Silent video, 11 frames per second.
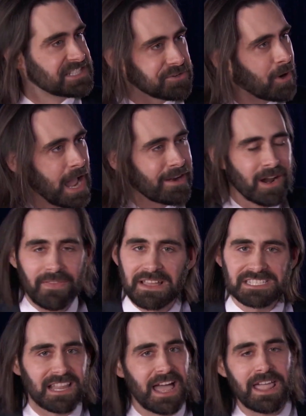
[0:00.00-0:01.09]
we had was,
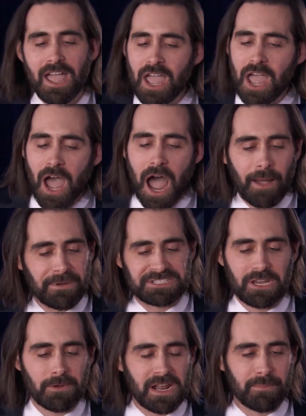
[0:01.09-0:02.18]
what if Ant-Man
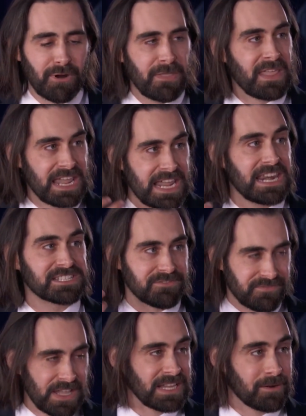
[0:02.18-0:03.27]
is accidentally
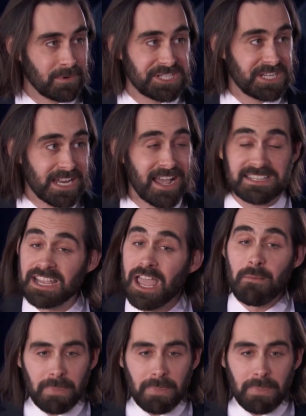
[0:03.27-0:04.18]
in an Avengers movie by